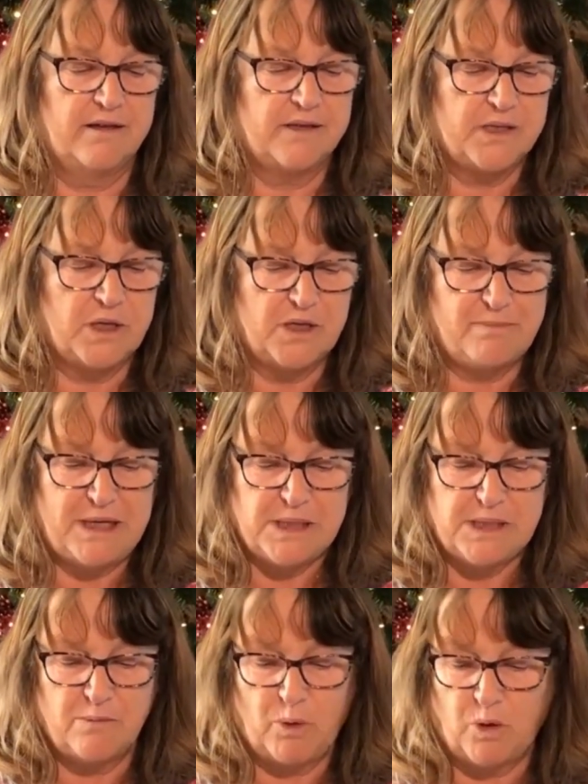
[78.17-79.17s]
so it
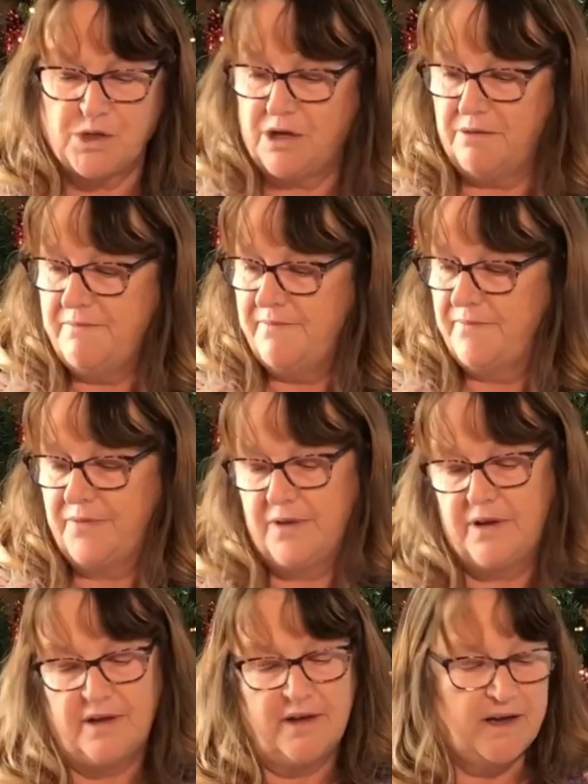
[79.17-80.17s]
meets the bottom,
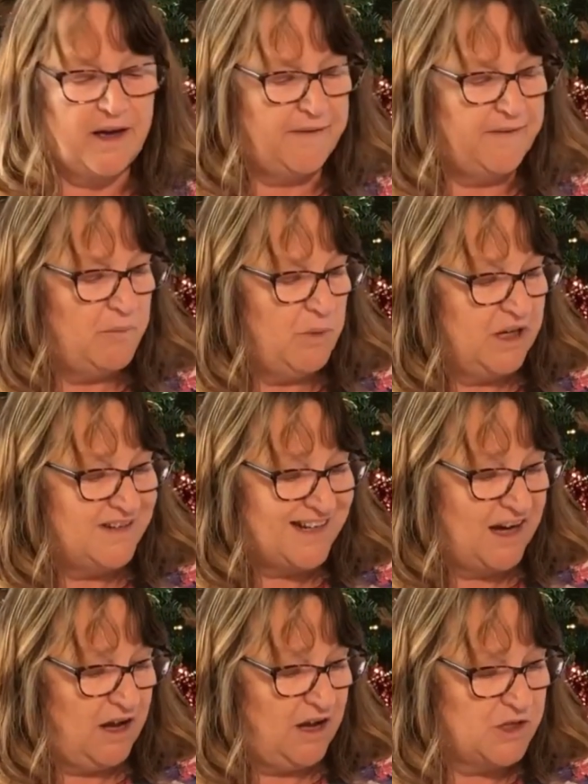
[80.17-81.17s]
and then we're going to
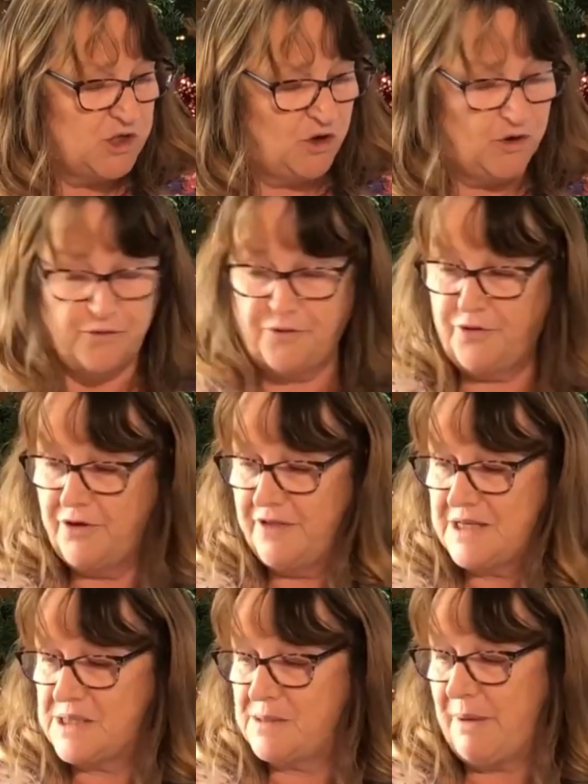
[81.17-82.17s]
cut off
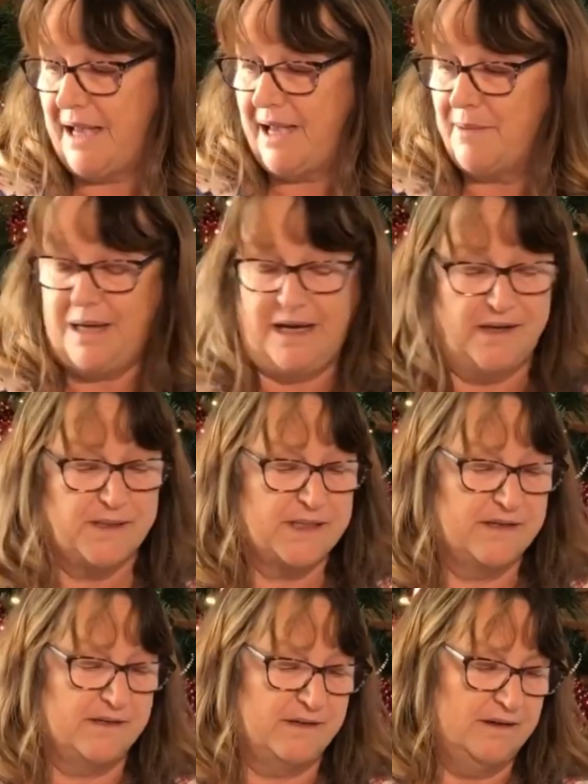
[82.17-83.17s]
this spare piece.